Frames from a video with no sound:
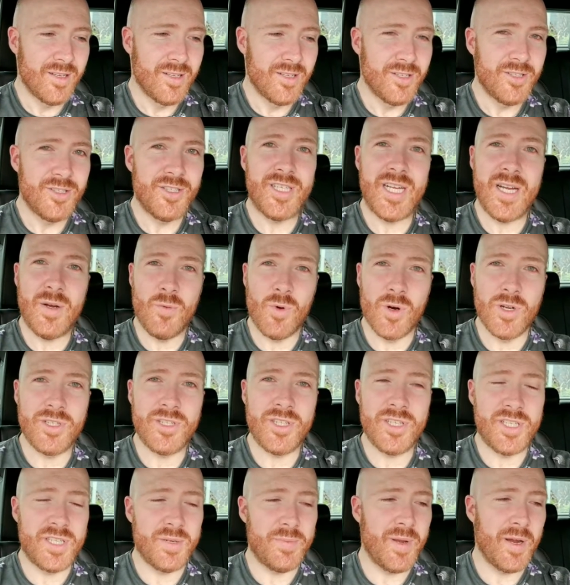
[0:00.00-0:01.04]
She
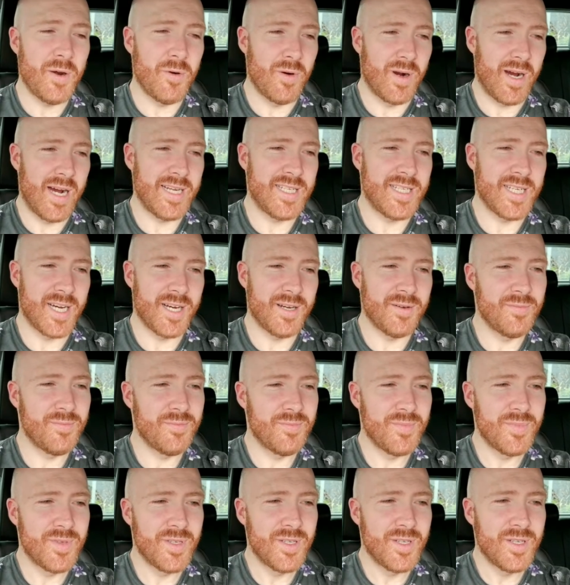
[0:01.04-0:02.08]
wanted to be a writer.
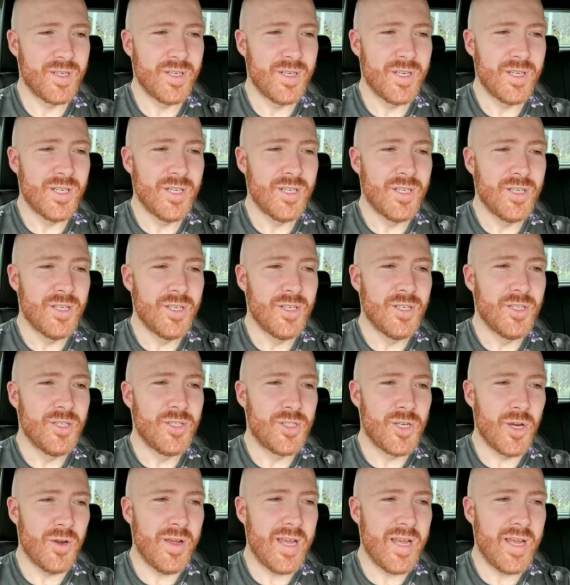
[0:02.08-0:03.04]
So